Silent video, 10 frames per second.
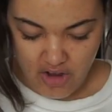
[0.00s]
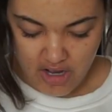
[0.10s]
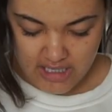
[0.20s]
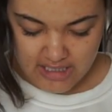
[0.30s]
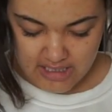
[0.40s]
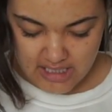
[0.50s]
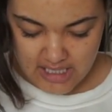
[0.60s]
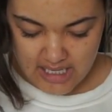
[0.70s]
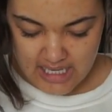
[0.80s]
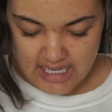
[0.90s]
honestly
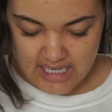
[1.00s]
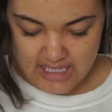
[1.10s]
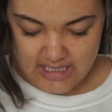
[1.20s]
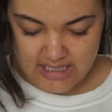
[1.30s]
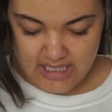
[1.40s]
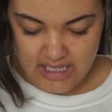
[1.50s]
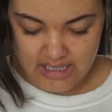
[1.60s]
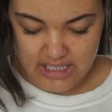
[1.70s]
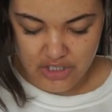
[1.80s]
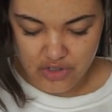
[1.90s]
is a
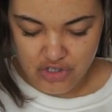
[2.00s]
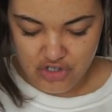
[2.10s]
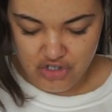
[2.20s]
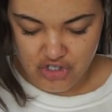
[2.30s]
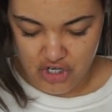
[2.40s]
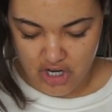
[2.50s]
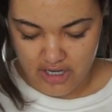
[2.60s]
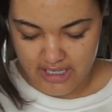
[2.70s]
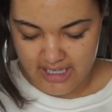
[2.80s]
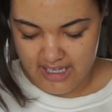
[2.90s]
little
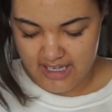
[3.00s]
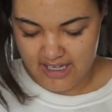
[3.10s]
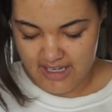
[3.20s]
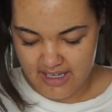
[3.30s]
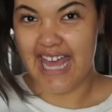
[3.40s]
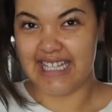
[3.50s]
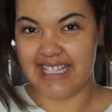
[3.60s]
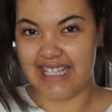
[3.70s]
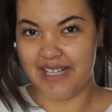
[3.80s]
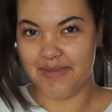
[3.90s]
soggy and
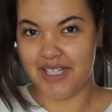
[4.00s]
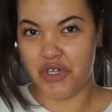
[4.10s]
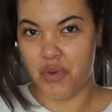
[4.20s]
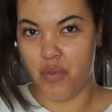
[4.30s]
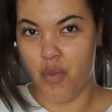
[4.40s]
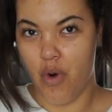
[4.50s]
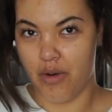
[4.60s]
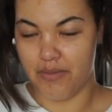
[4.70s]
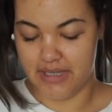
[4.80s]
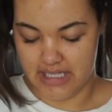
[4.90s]
seems a little
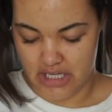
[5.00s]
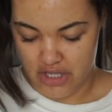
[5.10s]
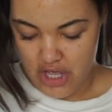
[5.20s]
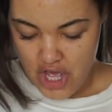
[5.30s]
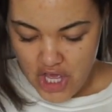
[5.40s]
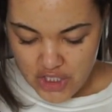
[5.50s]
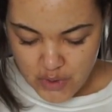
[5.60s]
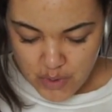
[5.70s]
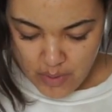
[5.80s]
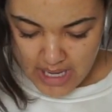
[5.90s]
warm still.
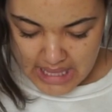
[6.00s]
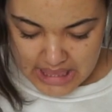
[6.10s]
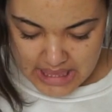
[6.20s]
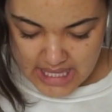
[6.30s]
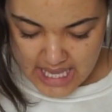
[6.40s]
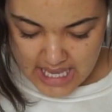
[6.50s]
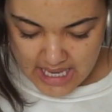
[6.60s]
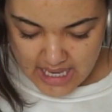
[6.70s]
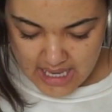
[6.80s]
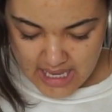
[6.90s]
So I
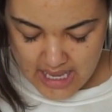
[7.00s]
think